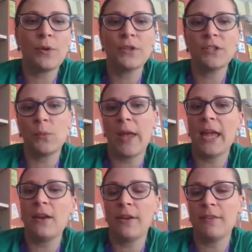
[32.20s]

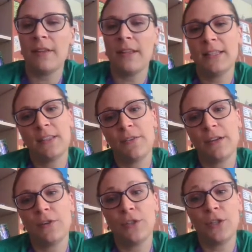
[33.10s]
Persuade or convince the
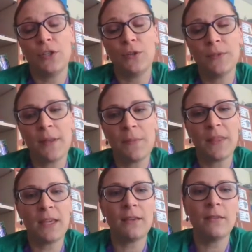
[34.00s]
reader to do
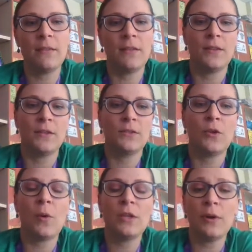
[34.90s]
something.
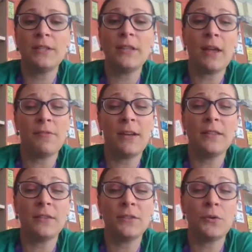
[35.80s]
So when you are done
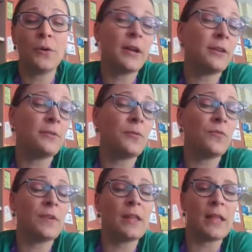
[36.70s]
reading the story, you
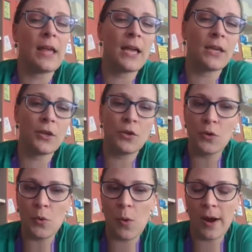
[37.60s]
feel like
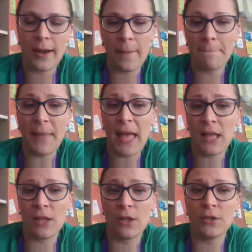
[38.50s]
you are
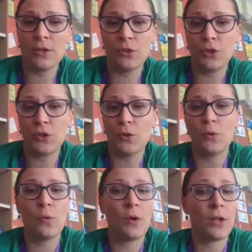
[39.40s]
compelled
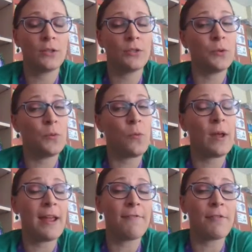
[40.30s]
to do
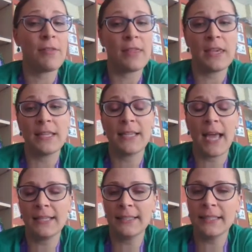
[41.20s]
whatever the
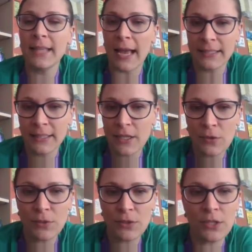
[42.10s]
text is asking
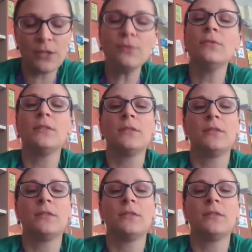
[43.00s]
you to do.